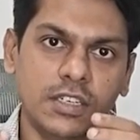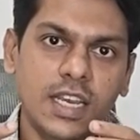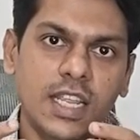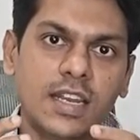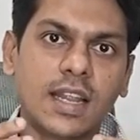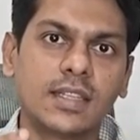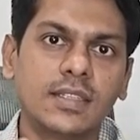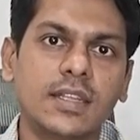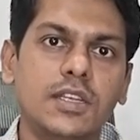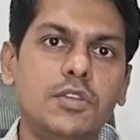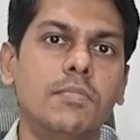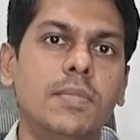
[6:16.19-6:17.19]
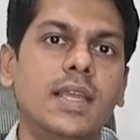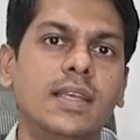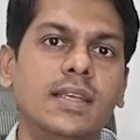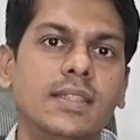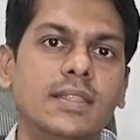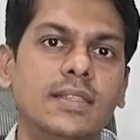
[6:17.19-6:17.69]
rather than you making this
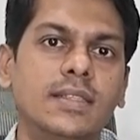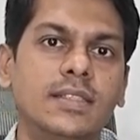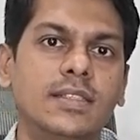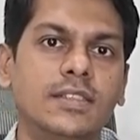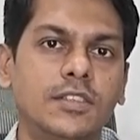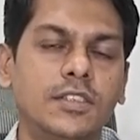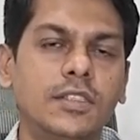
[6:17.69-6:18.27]
decision